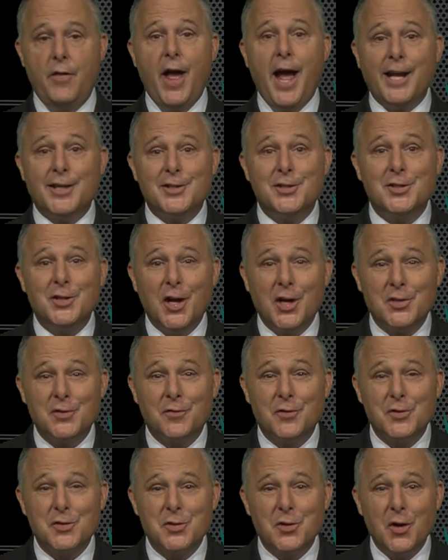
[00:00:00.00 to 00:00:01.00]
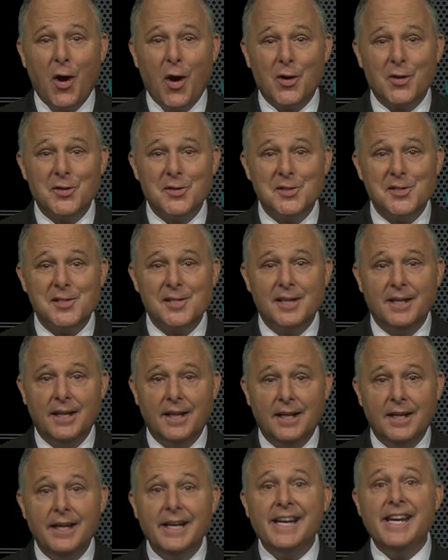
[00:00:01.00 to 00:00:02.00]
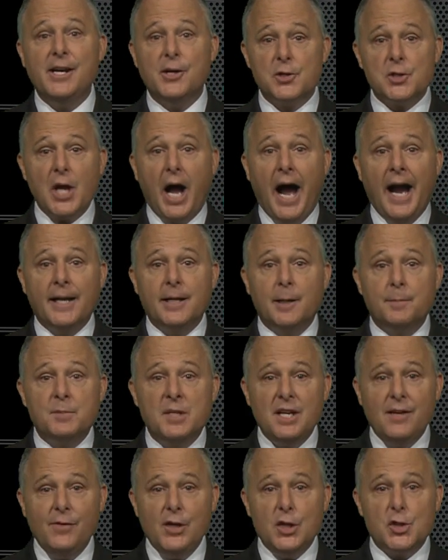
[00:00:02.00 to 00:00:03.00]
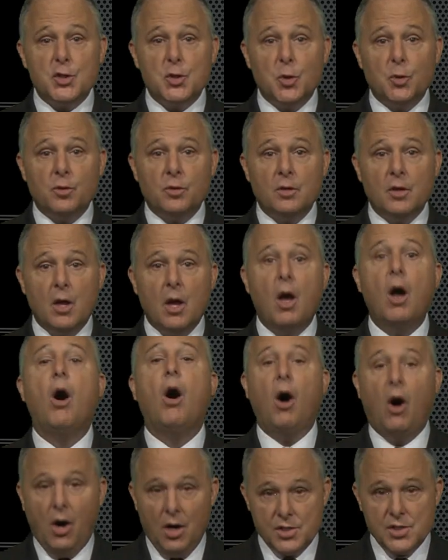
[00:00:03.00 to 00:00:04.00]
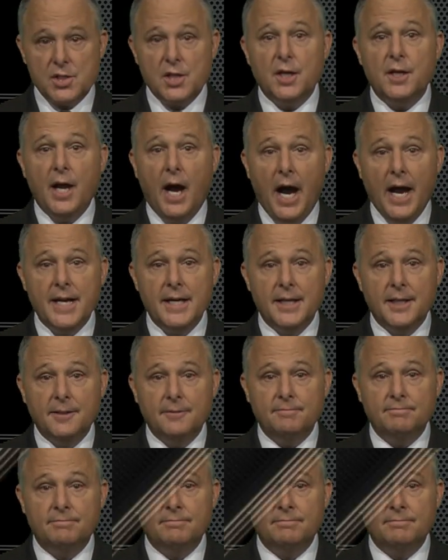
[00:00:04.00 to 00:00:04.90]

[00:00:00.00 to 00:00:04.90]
that's just for starters. Here's IDUB TV student Austin Heinen.